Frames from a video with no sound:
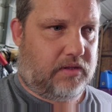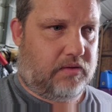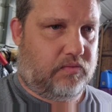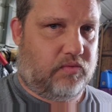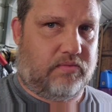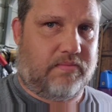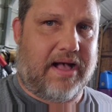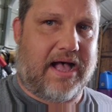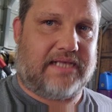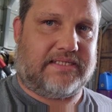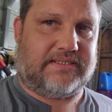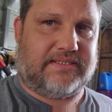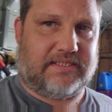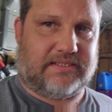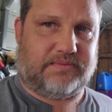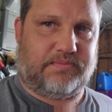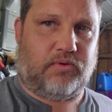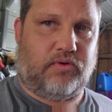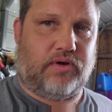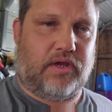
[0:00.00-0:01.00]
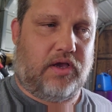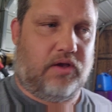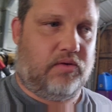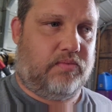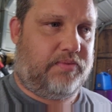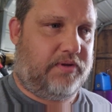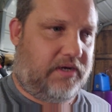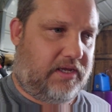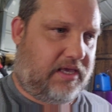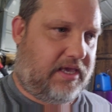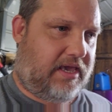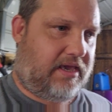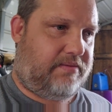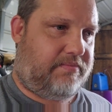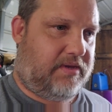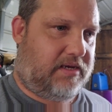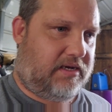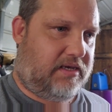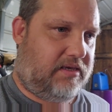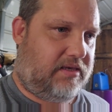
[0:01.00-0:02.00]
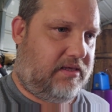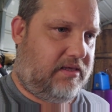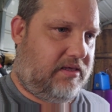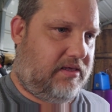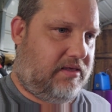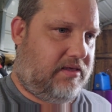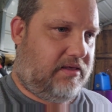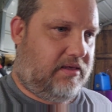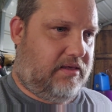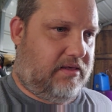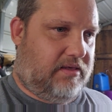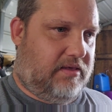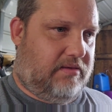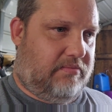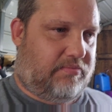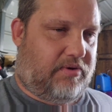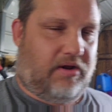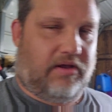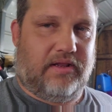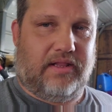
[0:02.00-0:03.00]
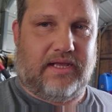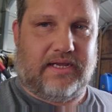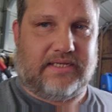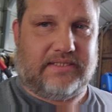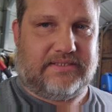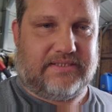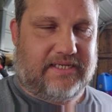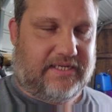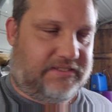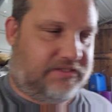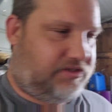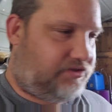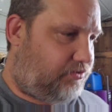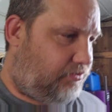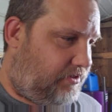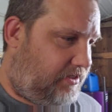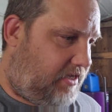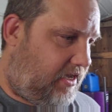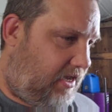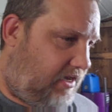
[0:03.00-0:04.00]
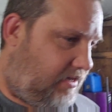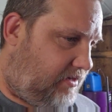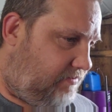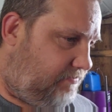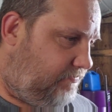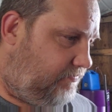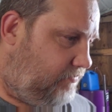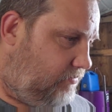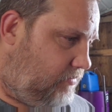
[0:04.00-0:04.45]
We'll buy a 6.0, put a cam in it, probably like a stage 3 cam,